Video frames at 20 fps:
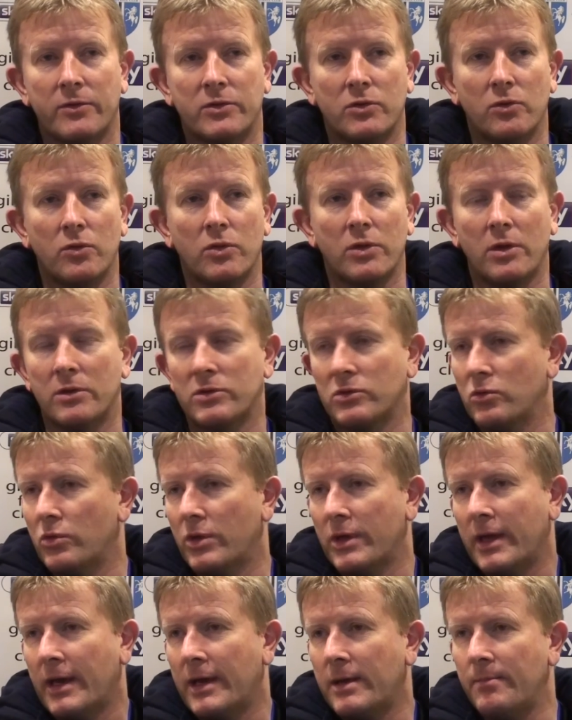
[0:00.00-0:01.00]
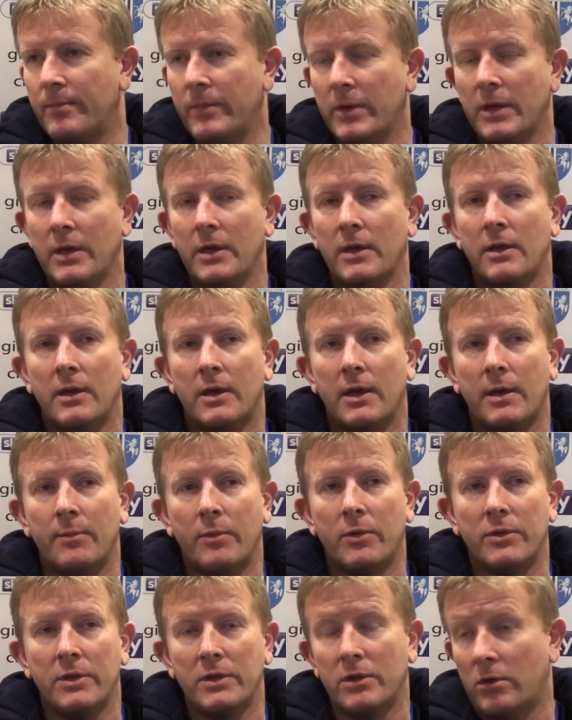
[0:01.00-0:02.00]
saw the game
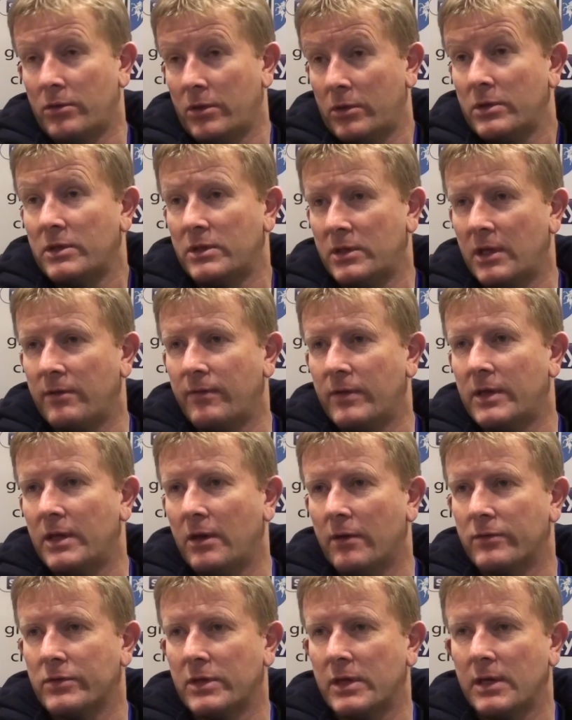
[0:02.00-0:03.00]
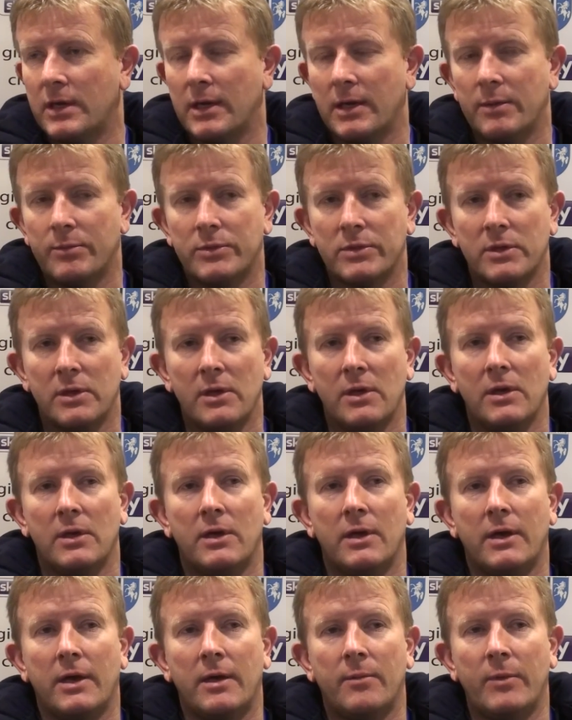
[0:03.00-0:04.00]
on the DVD, obviously in clips.
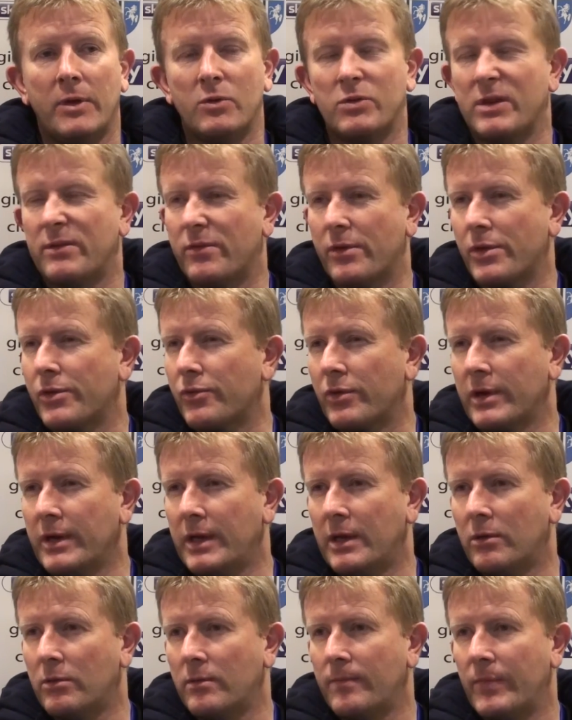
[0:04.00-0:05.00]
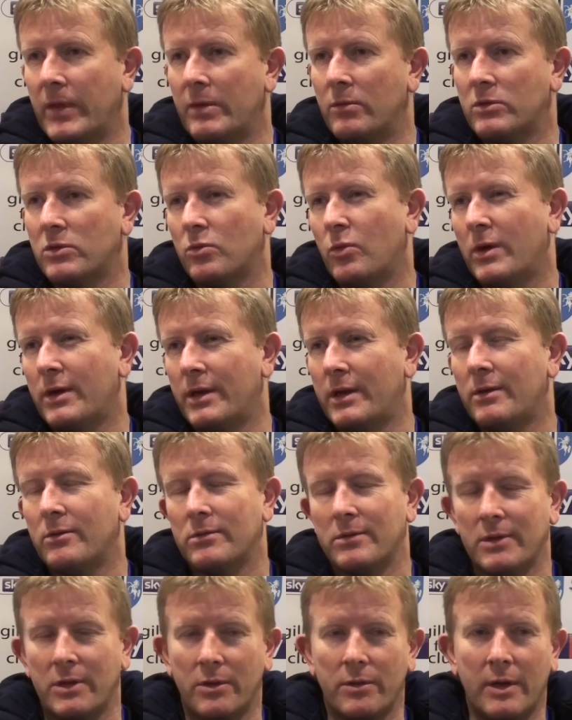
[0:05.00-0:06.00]
It was never a 3-0. It was a 1.
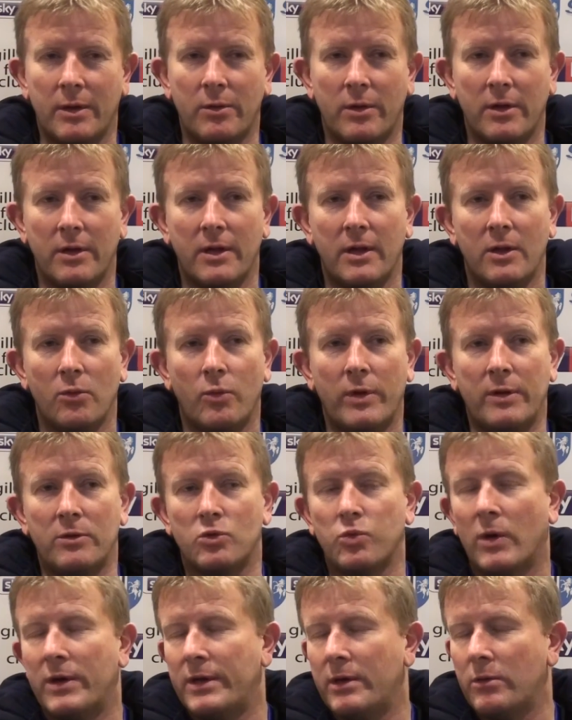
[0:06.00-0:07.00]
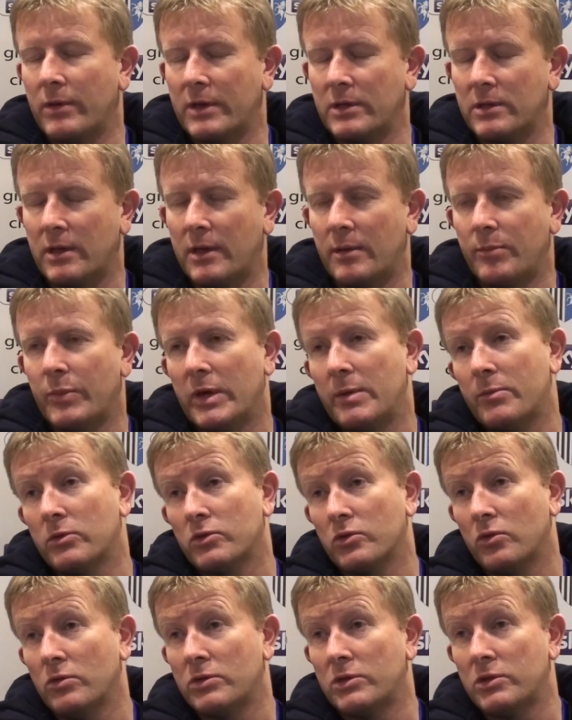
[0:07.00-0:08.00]
When it was 1-0, people
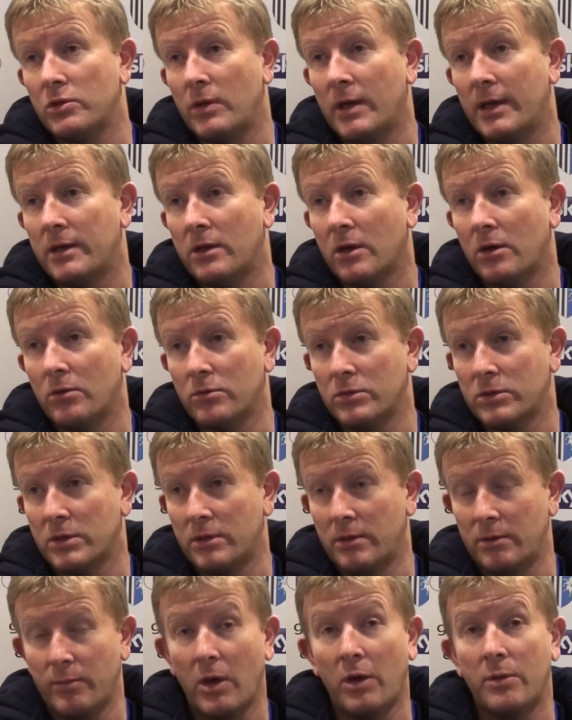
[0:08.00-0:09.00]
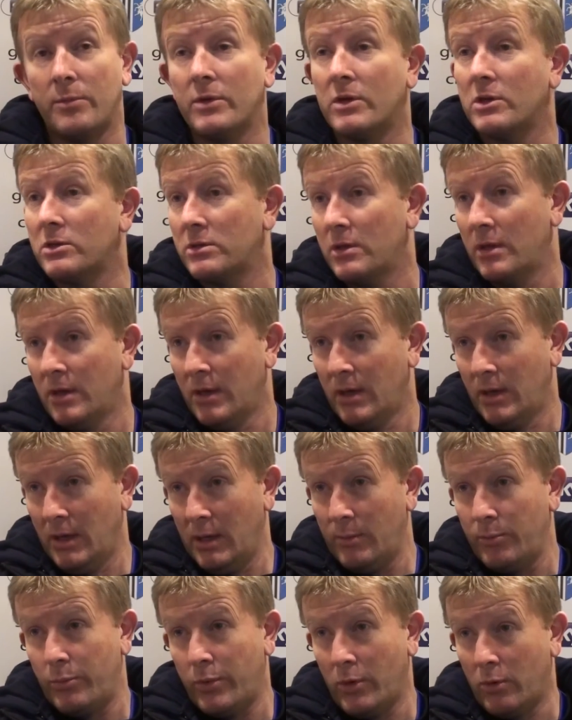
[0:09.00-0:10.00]
scored 2 late goals, and only because
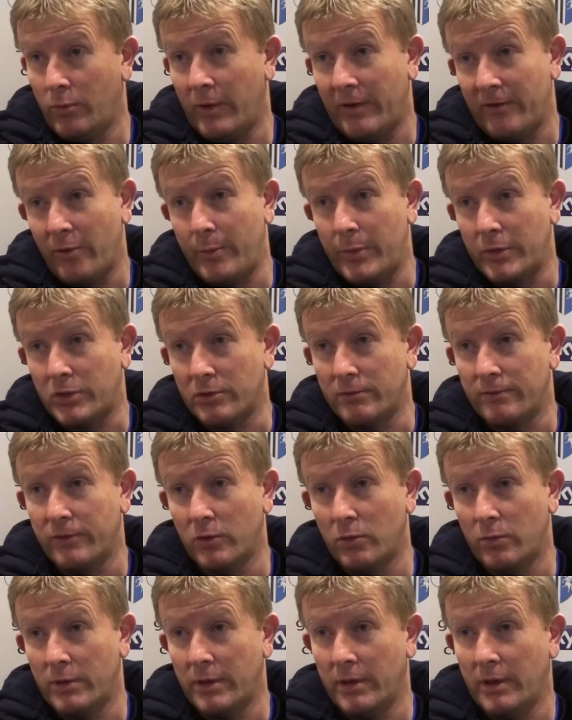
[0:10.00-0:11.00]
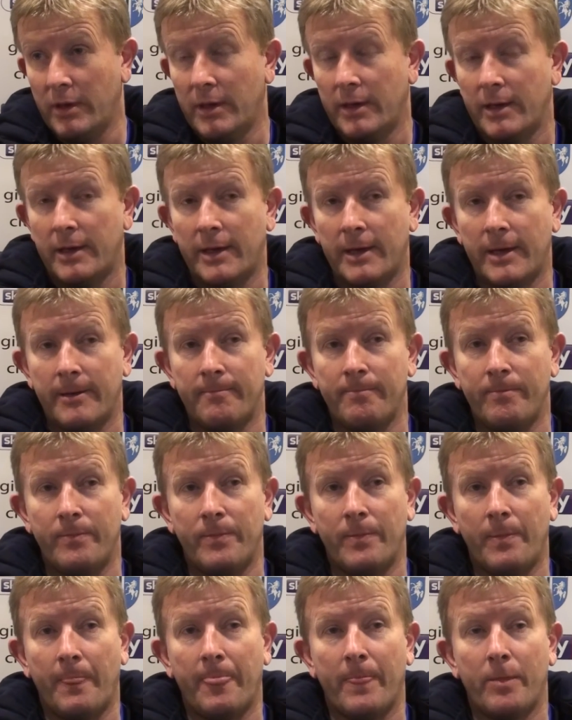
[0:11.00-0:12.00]
Port Vale were pushing forward.
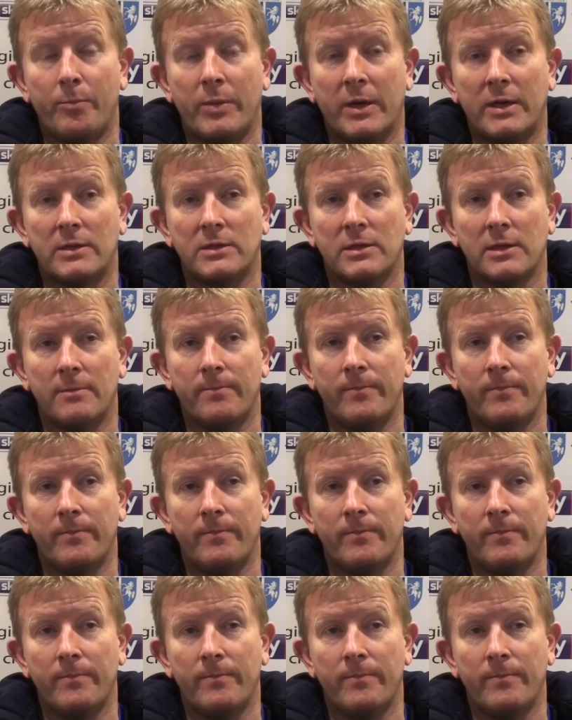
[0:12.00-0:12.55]
But